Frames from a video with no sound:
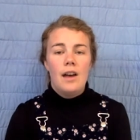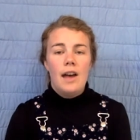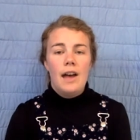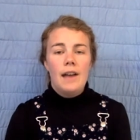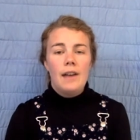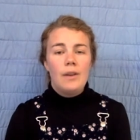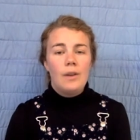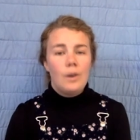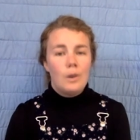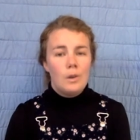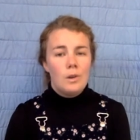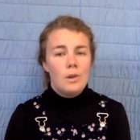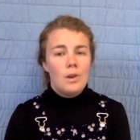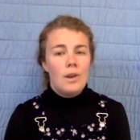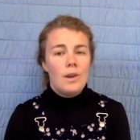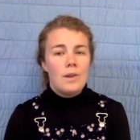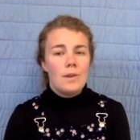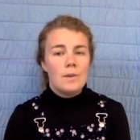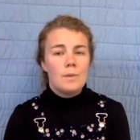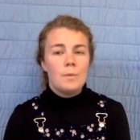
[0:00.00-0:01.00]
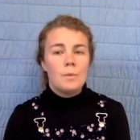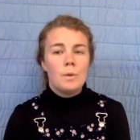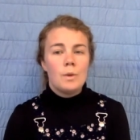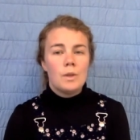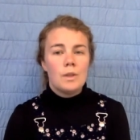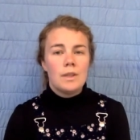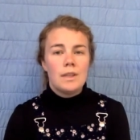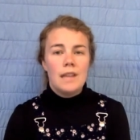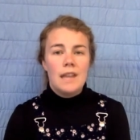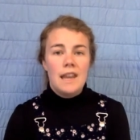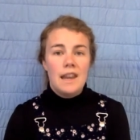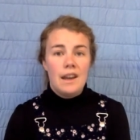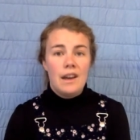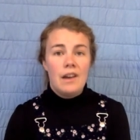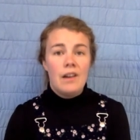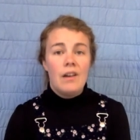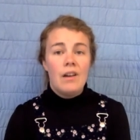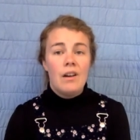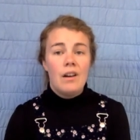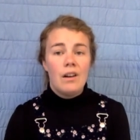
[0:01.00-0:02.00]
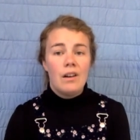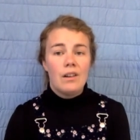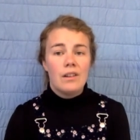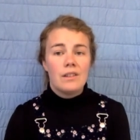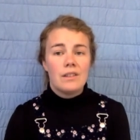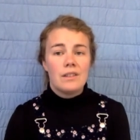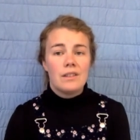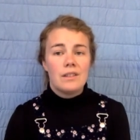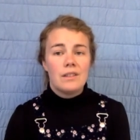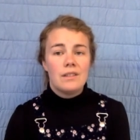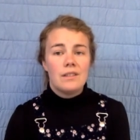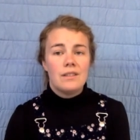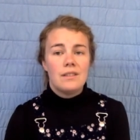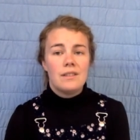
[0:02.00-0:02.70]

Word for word: And God knows what's in our hearts.